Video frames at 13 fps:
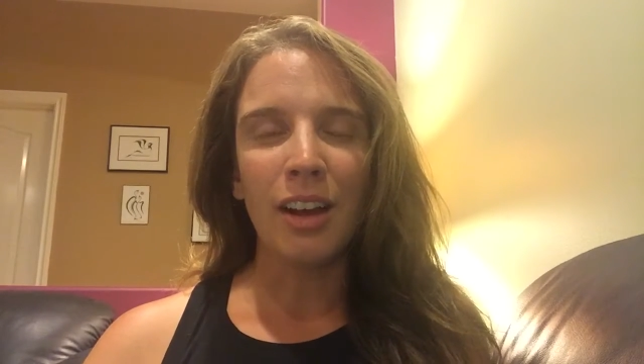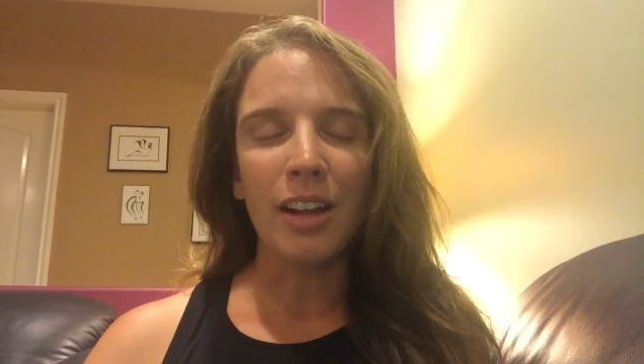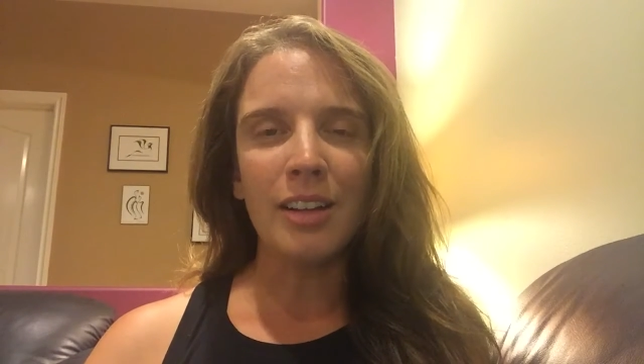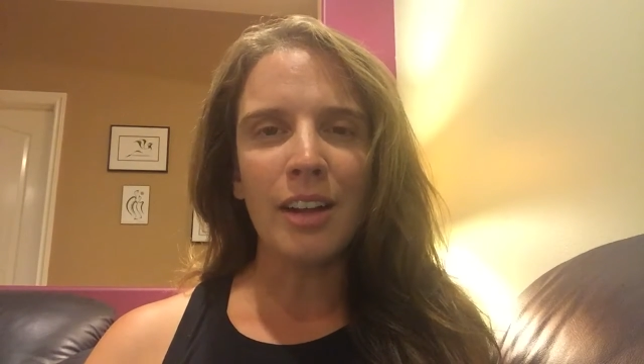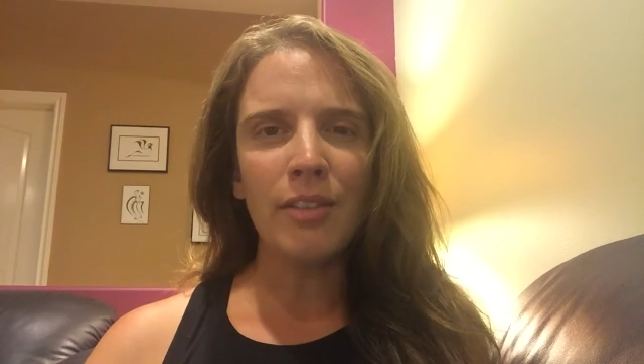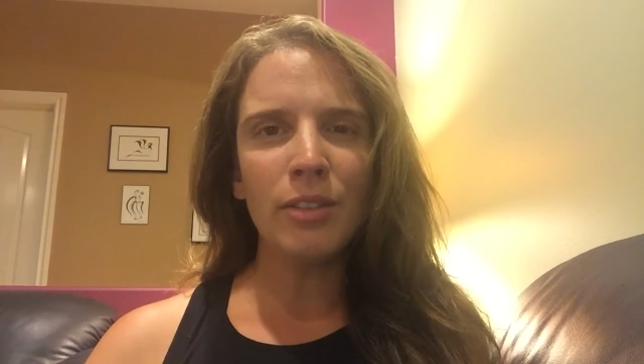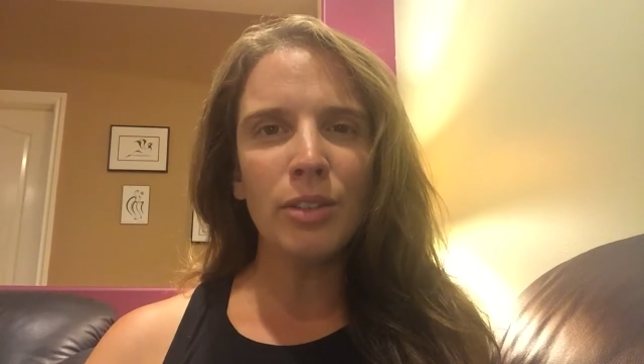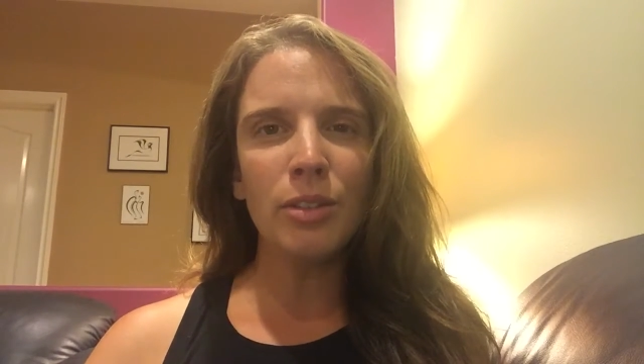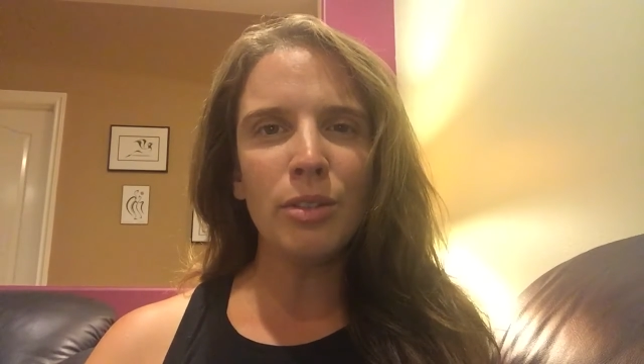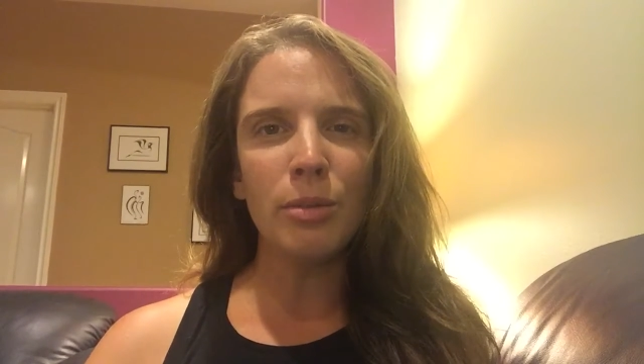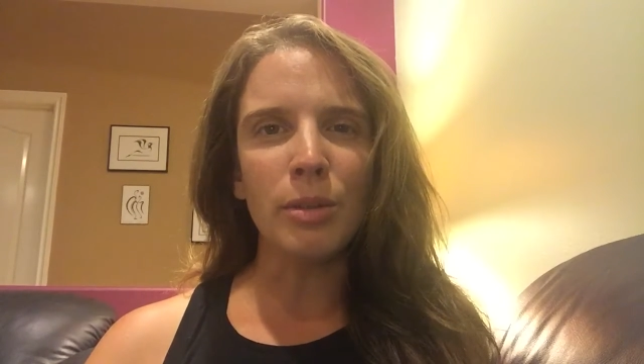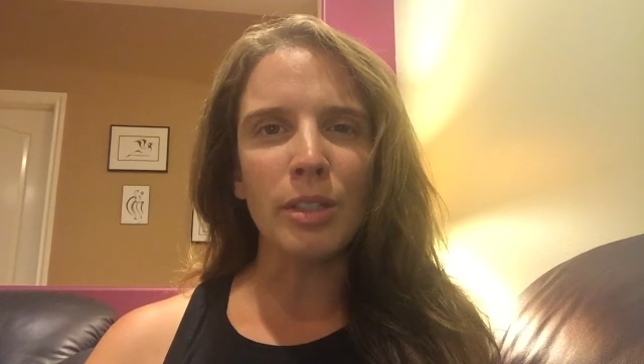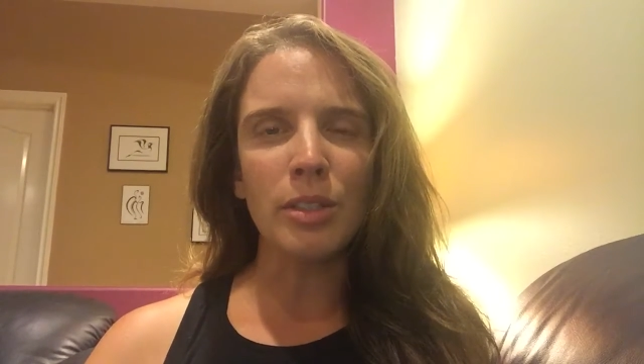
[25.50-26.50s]
I never
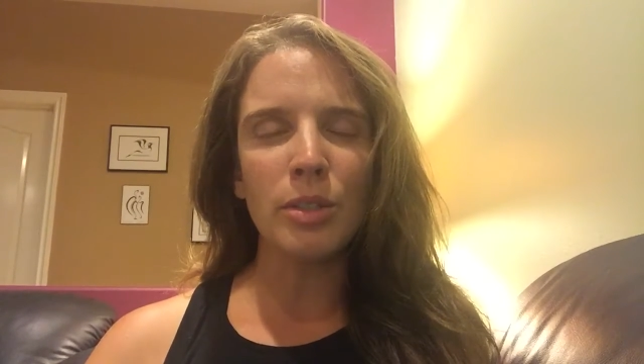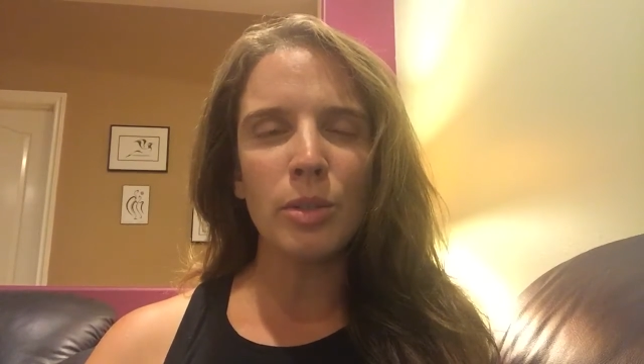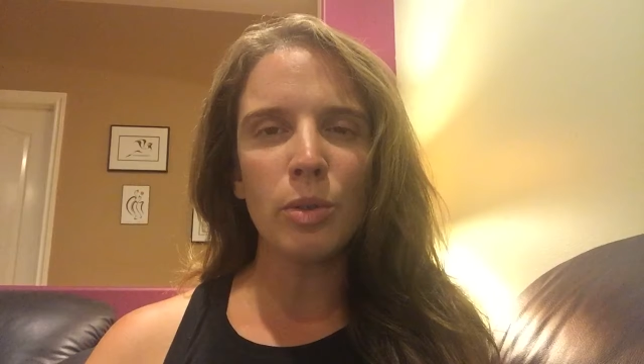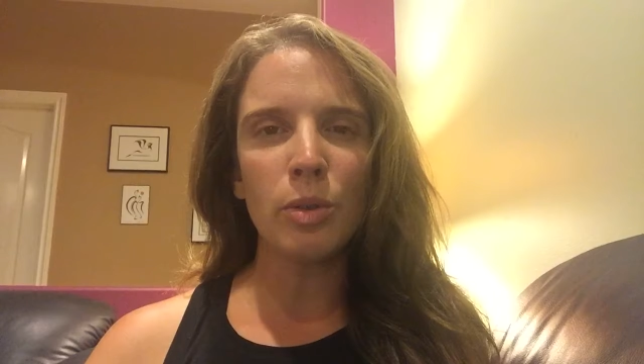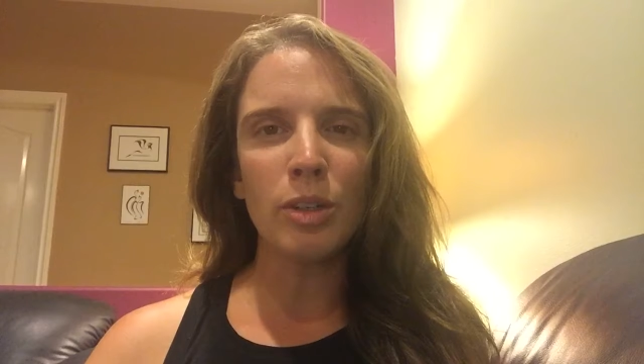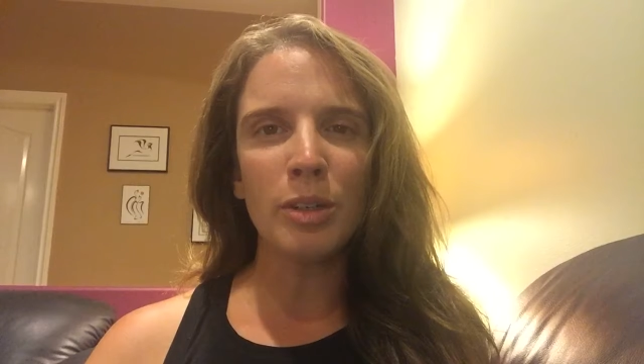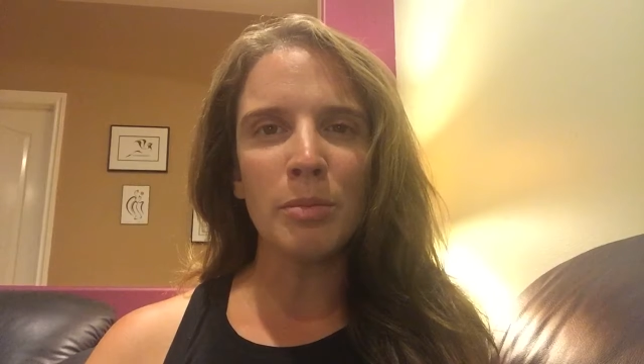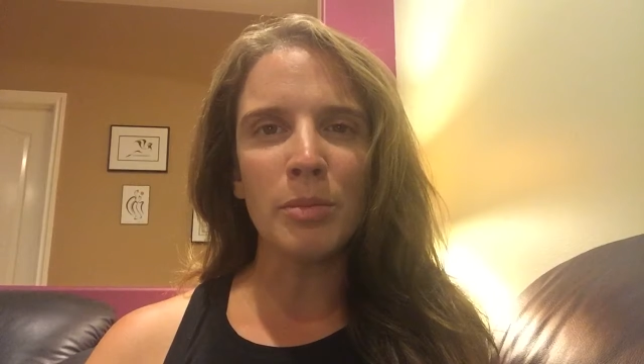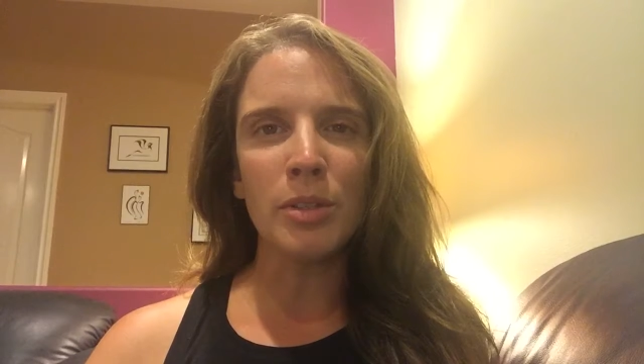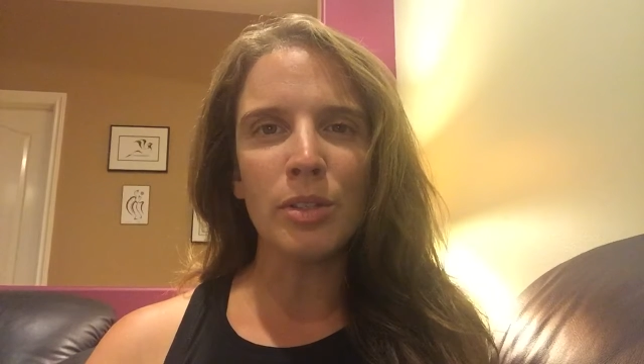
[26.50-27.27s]
knew a storm